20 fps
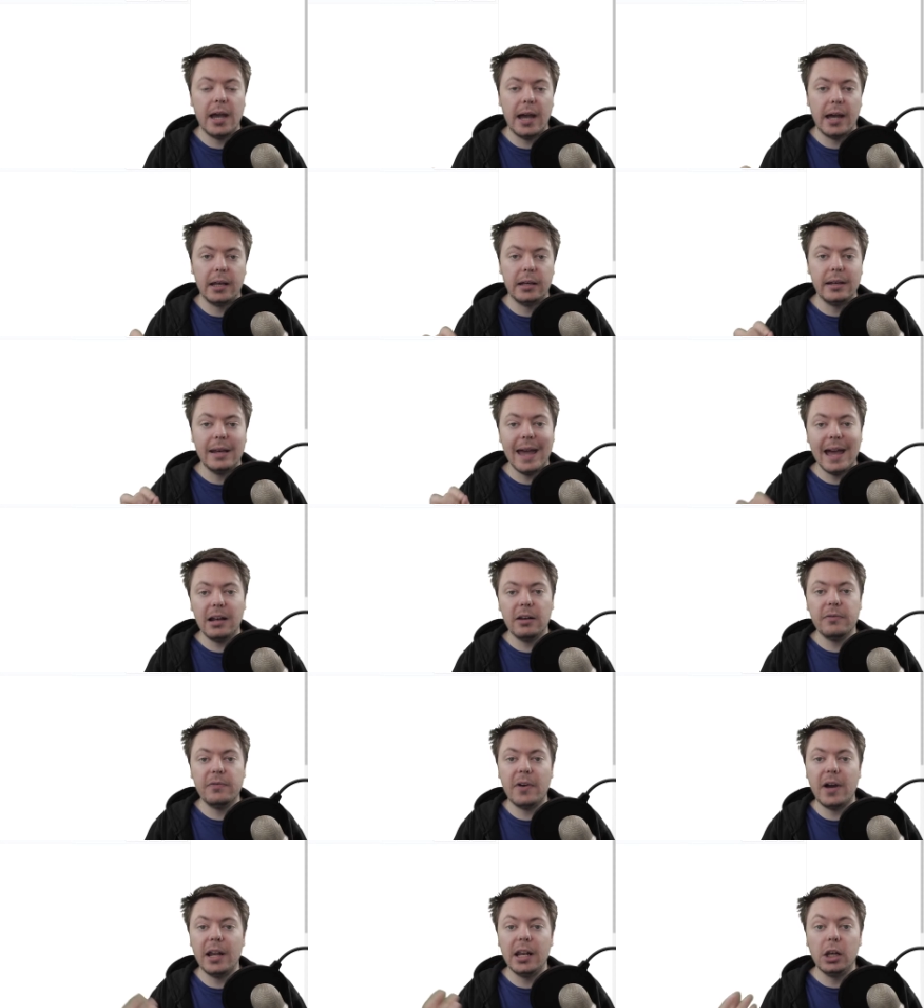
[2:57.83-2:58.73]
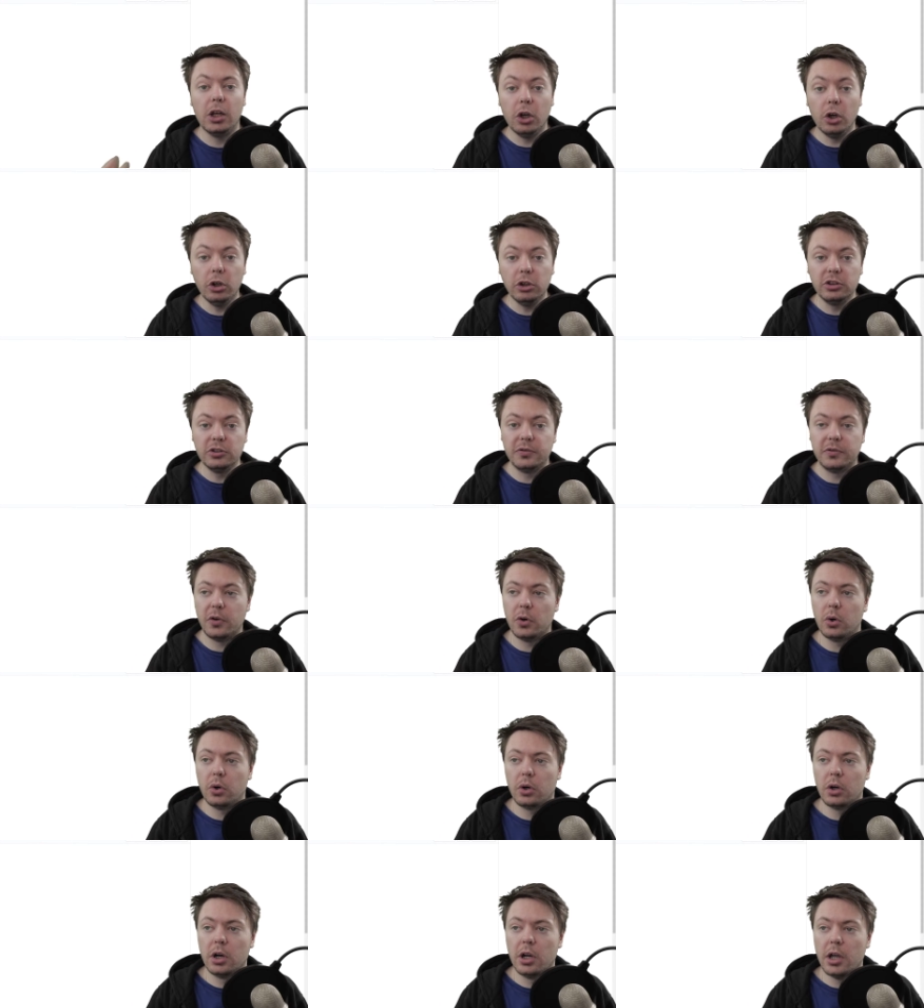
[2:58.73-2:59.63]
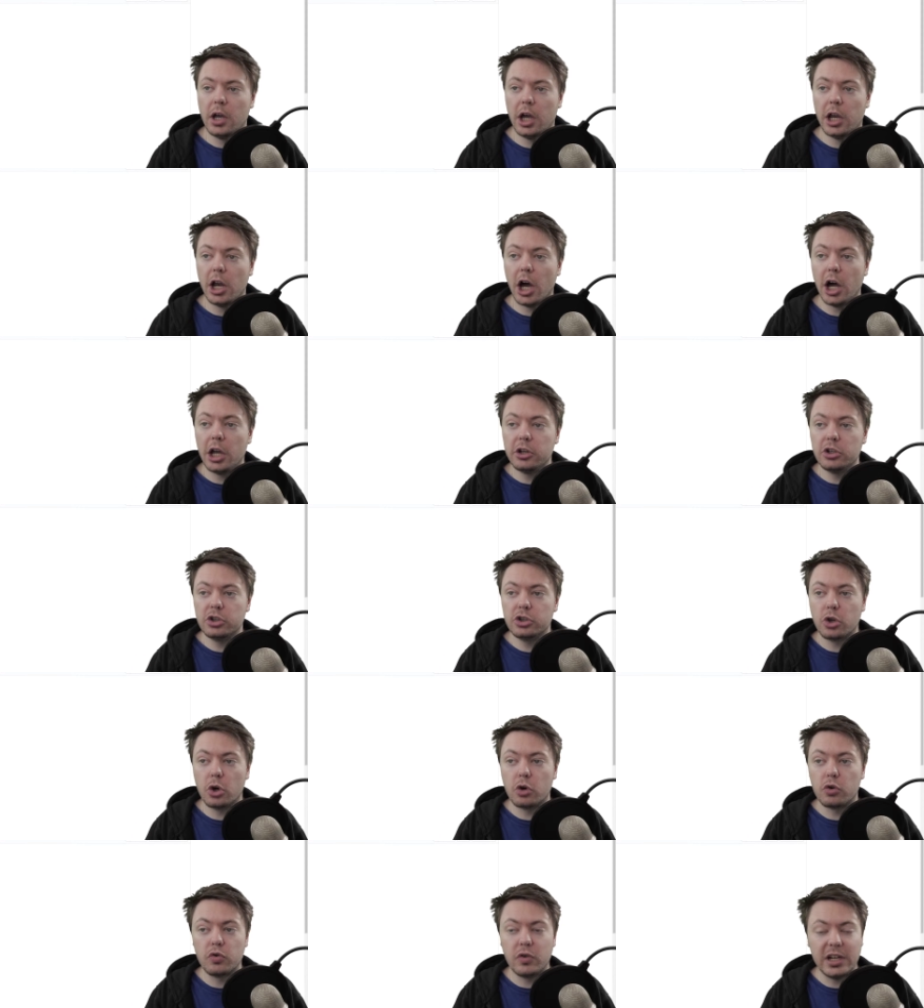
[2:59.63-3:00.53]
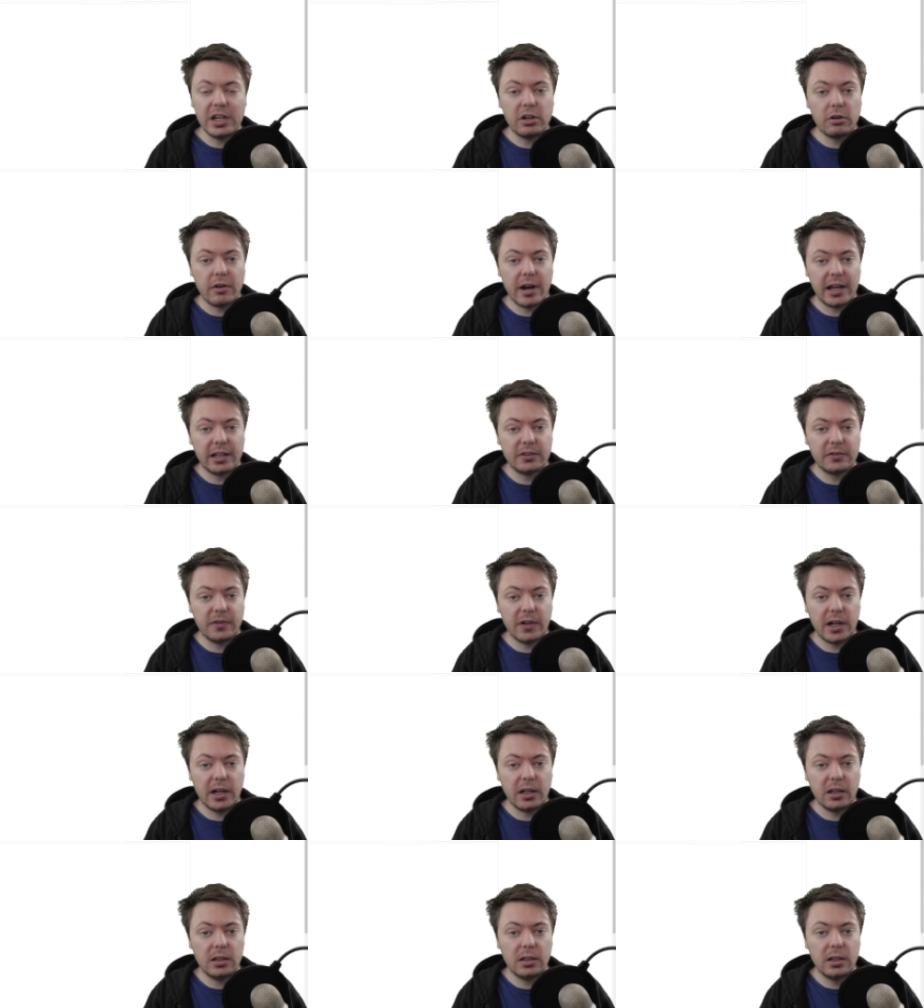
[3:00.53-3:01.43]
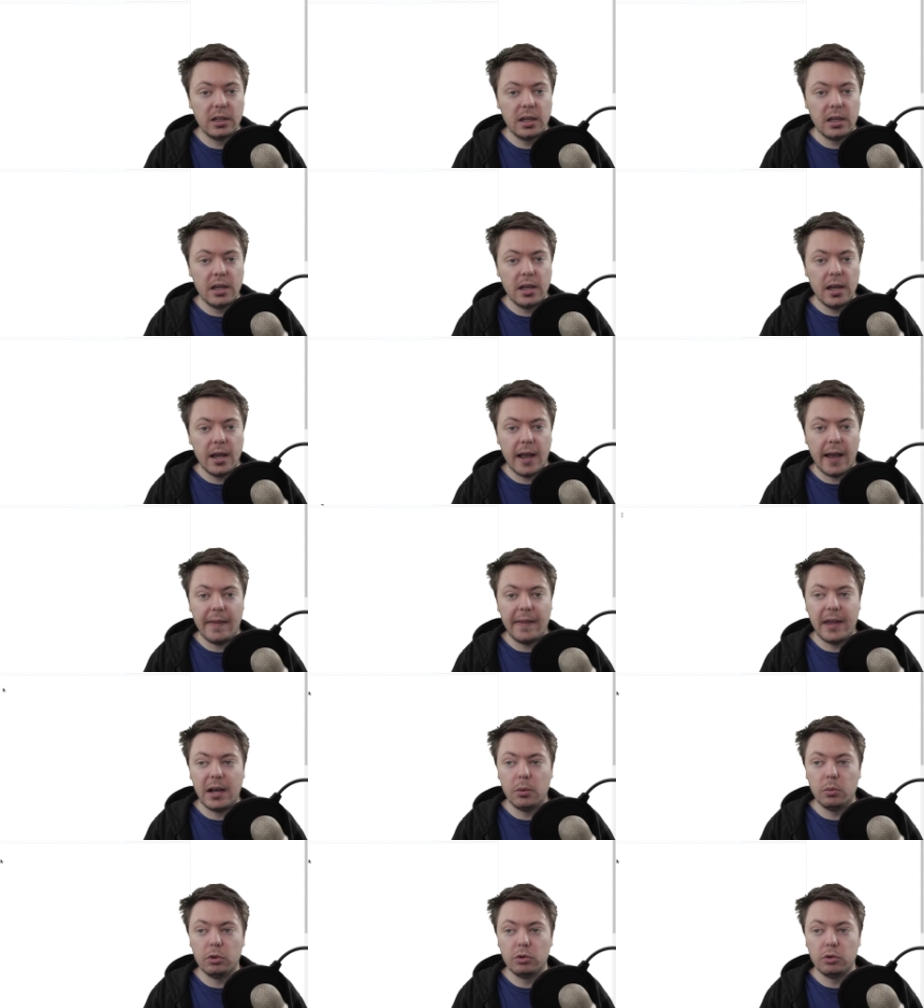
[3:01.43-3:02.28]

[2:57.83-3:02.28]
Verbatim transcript: And Netlify looks for an underscore redirects file, and then it